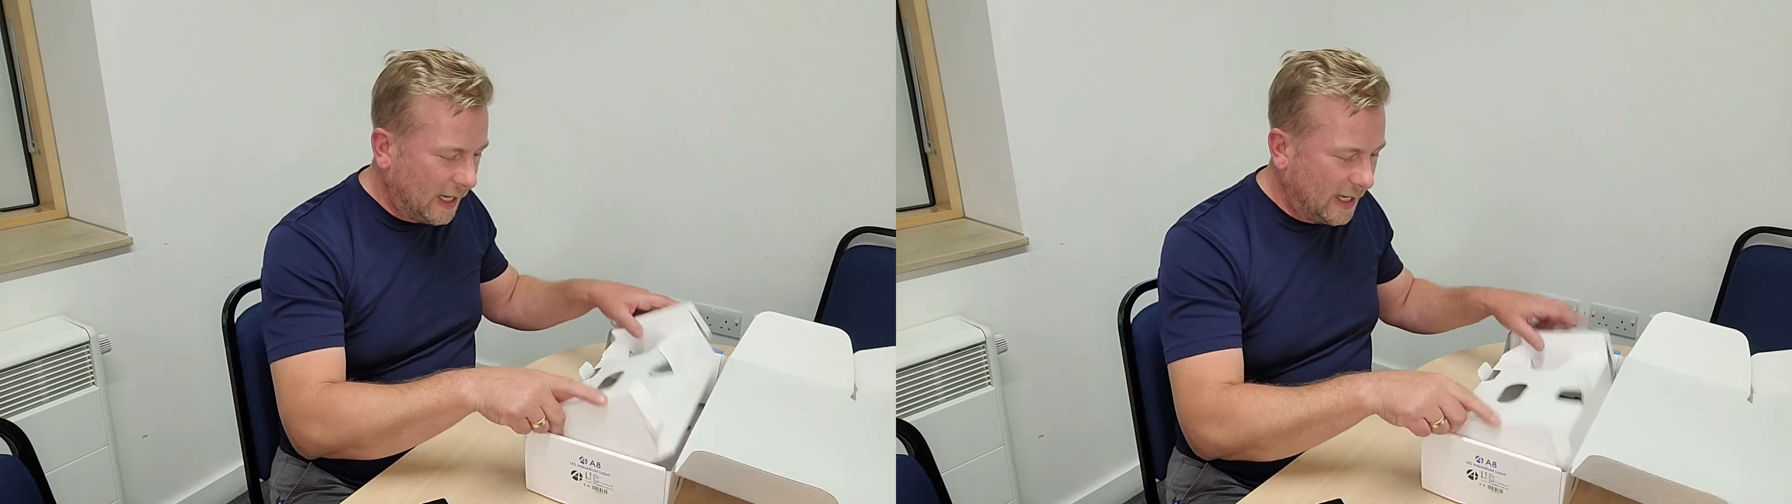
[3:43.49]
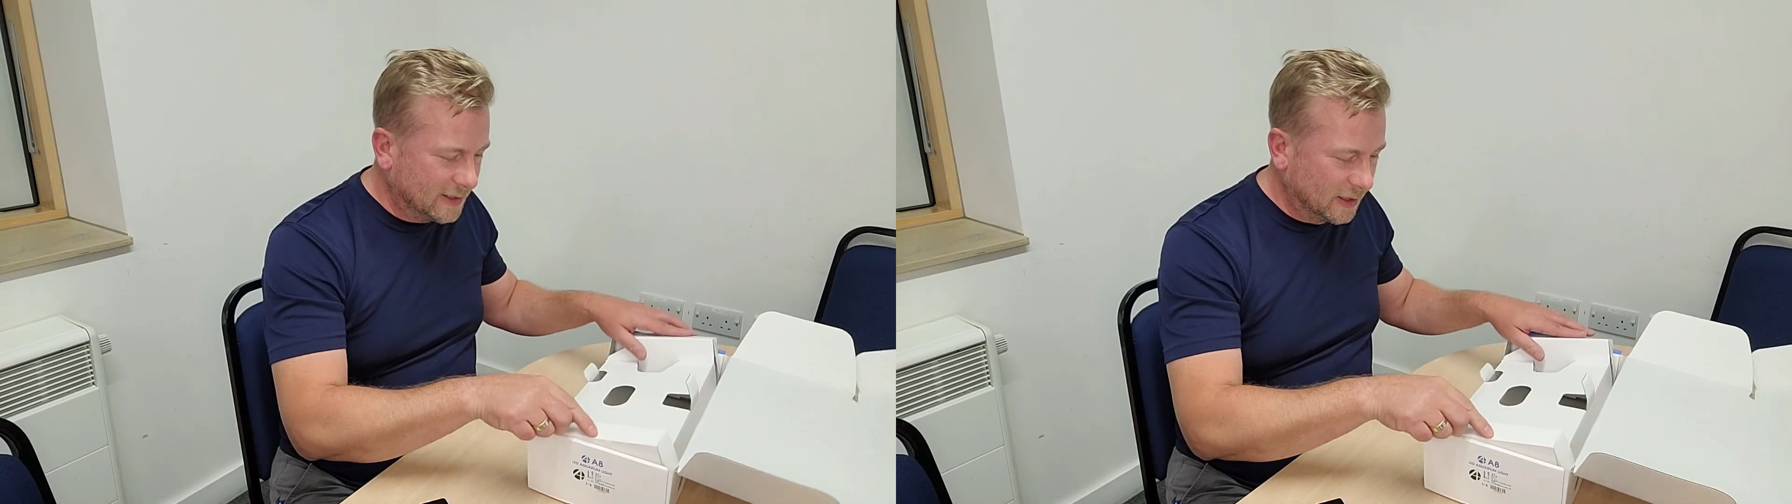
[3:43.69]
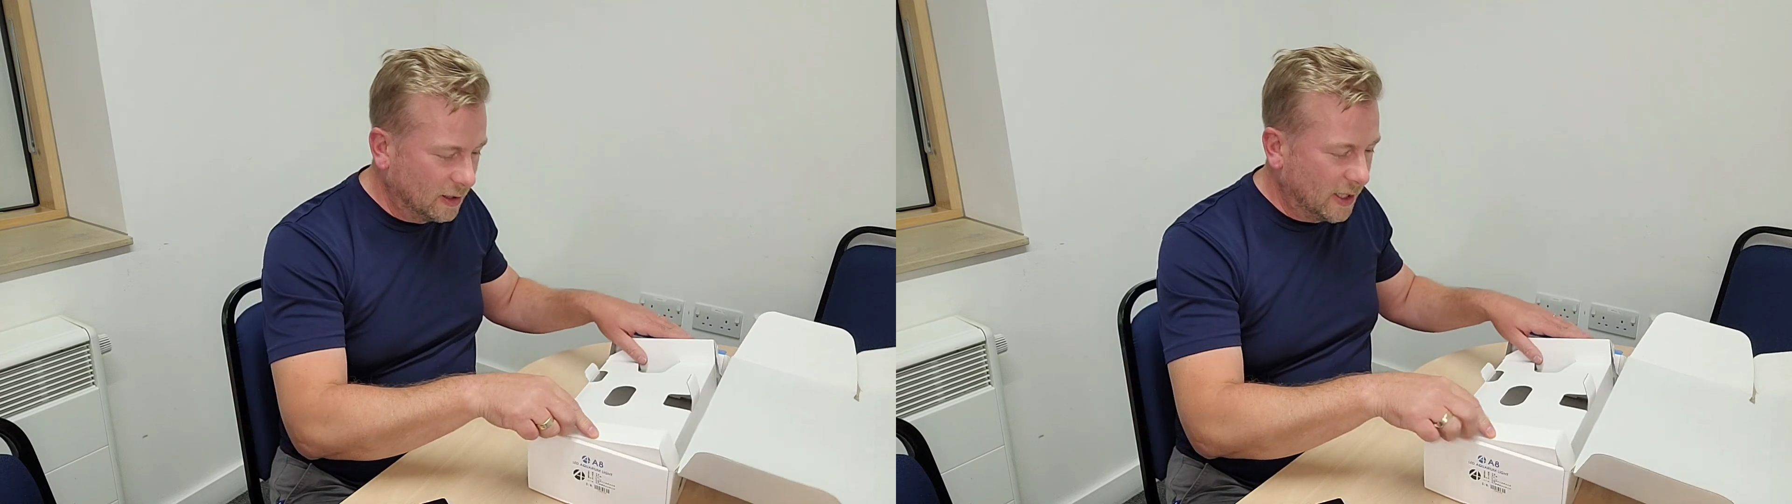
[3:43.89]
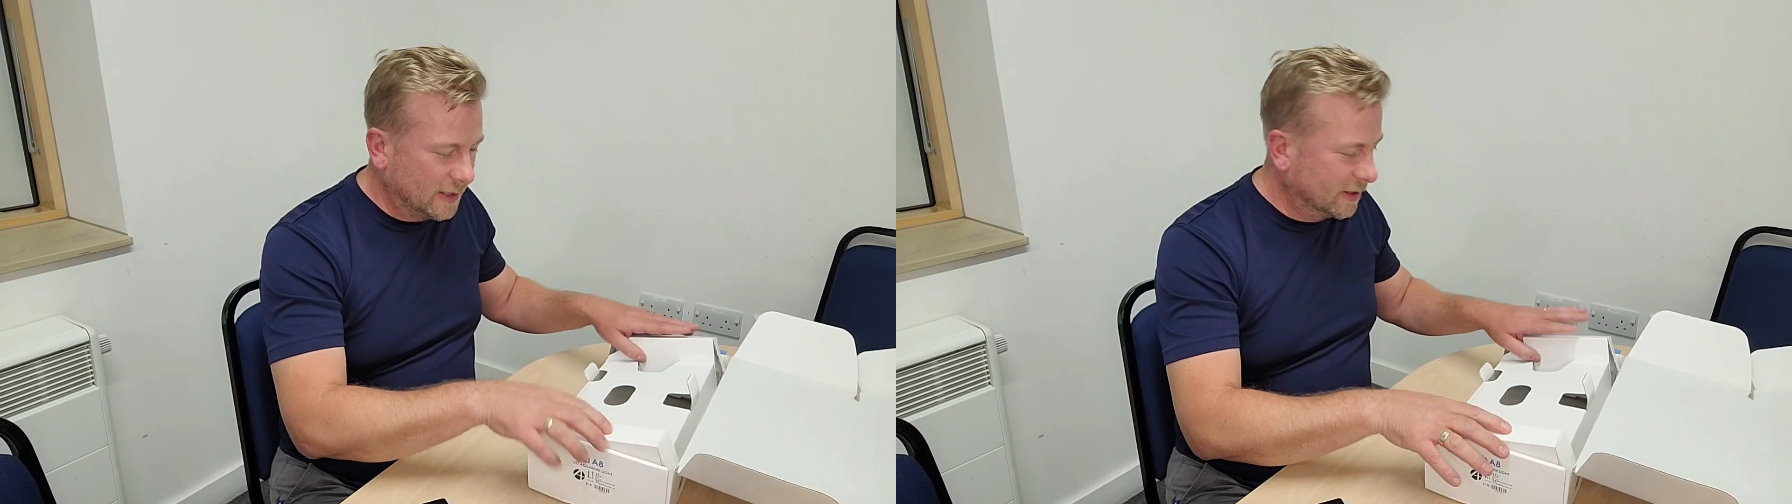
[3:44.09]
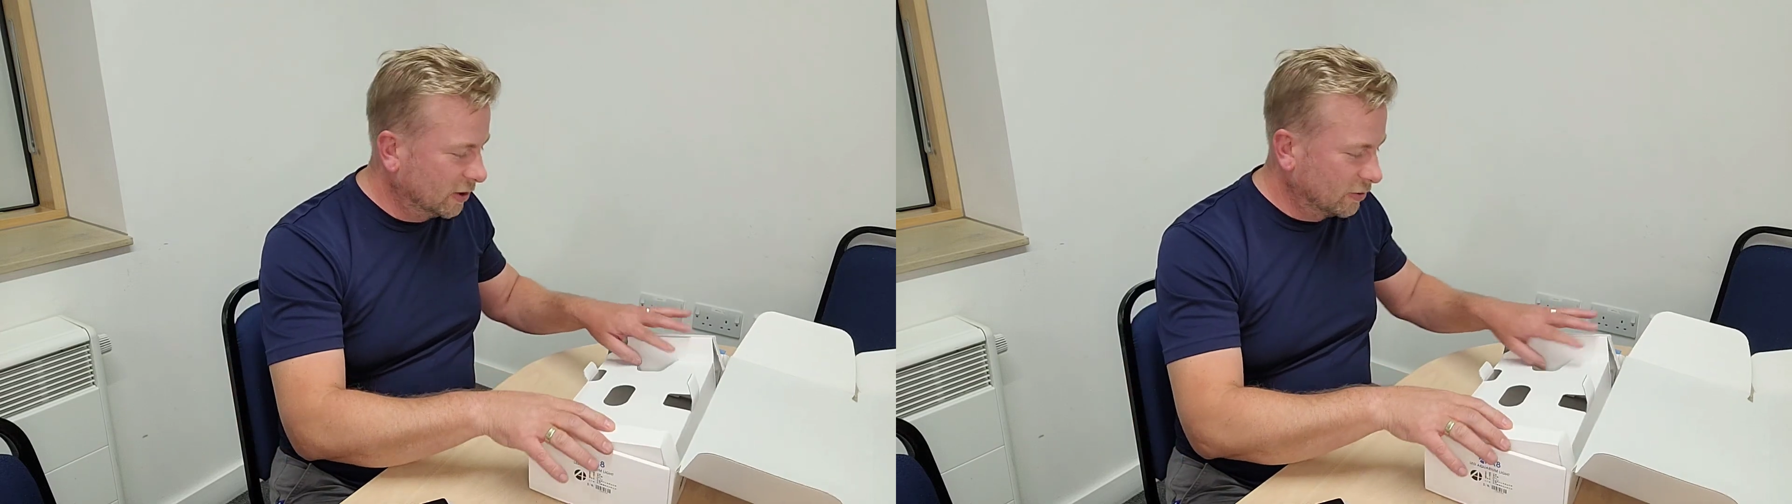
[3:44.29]
as the
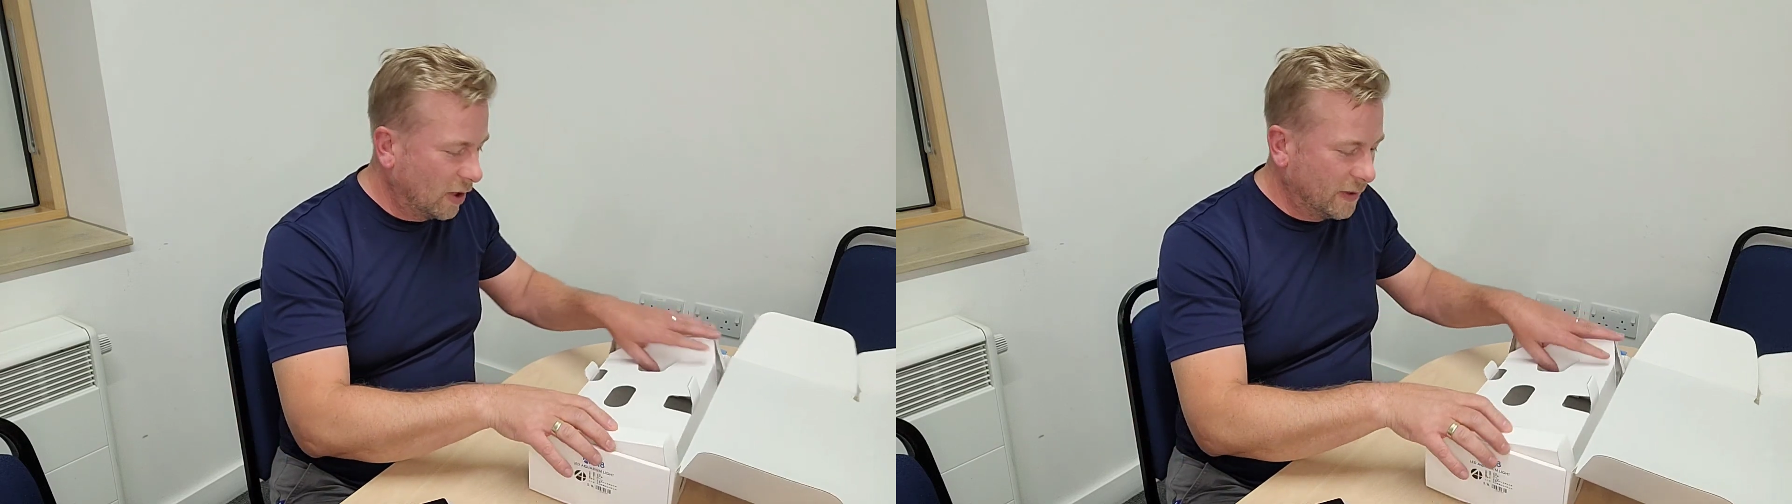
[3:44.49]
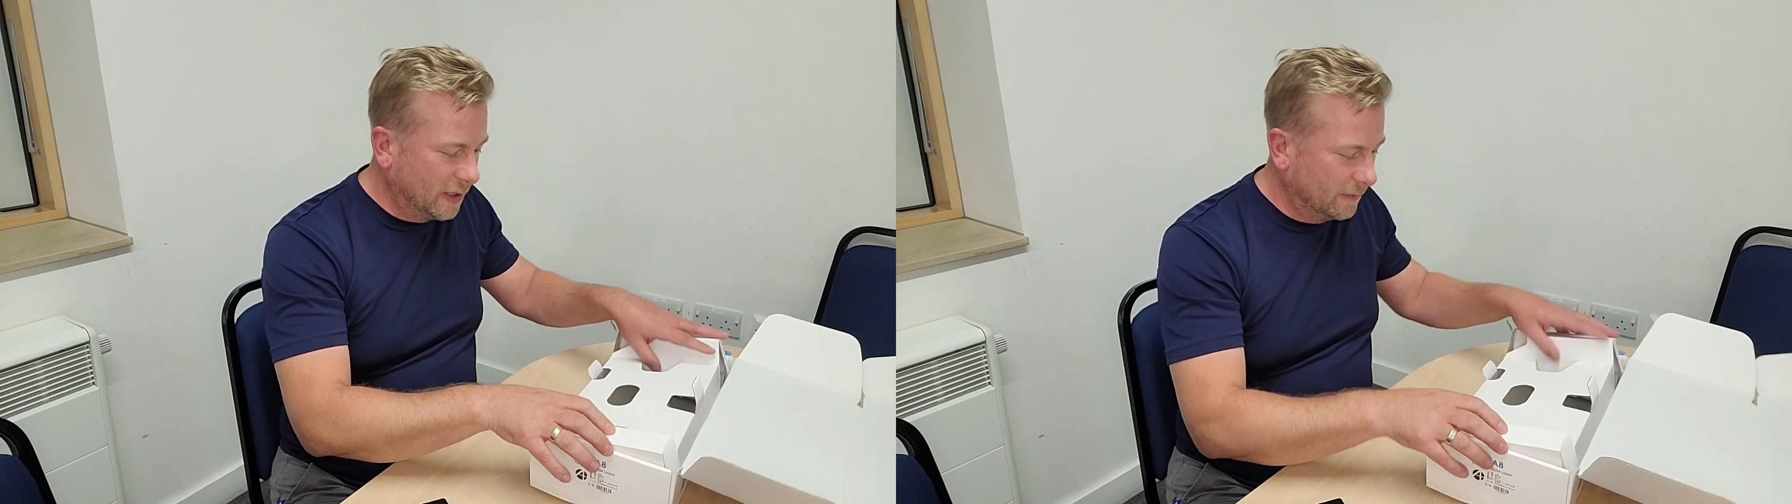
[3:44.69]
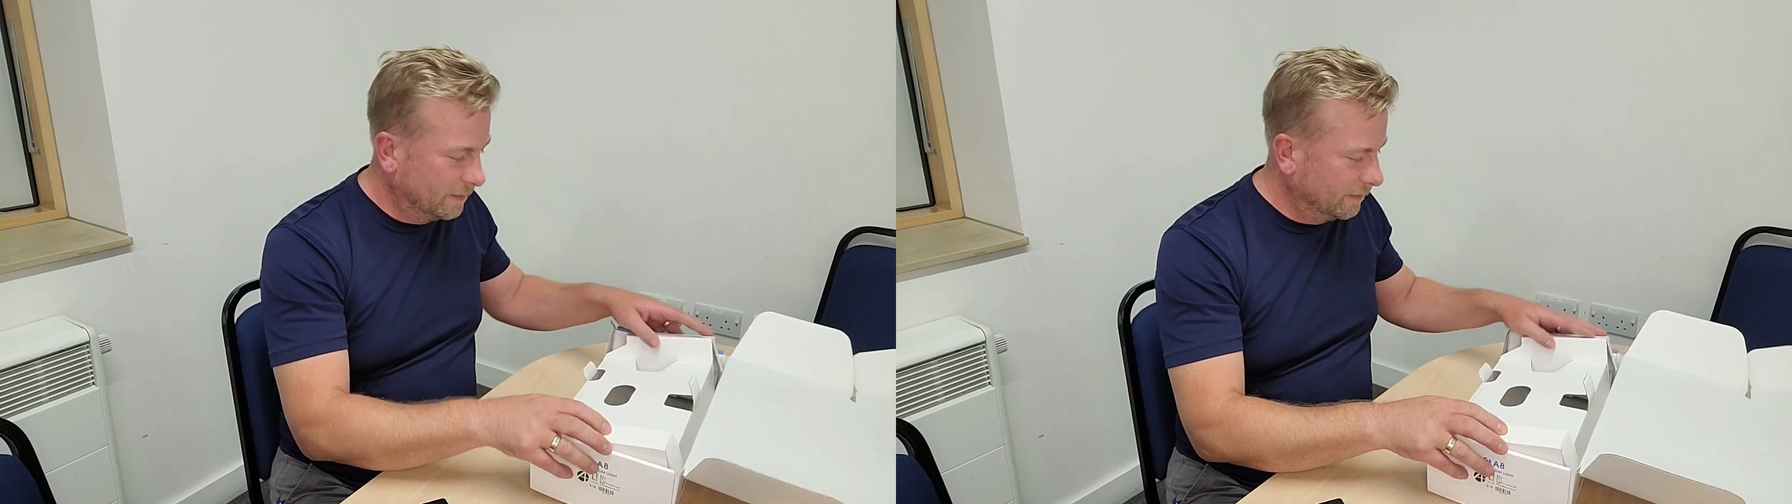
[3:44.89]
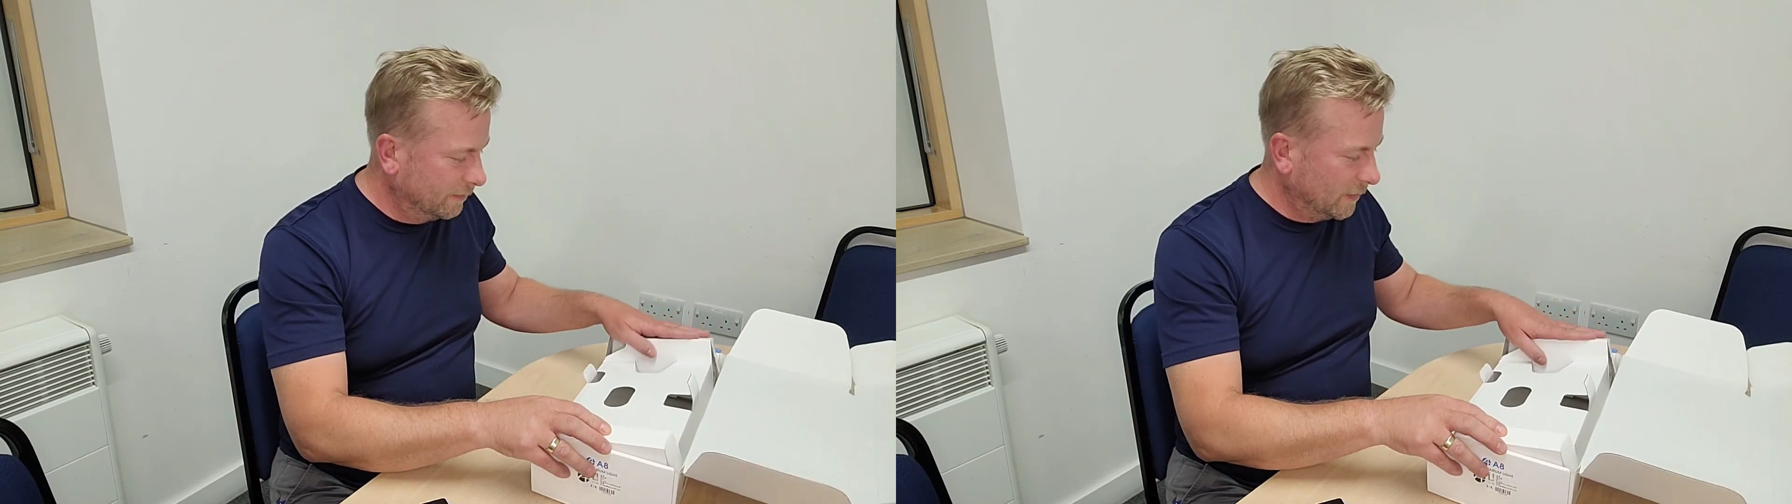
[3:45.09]
lights are growing in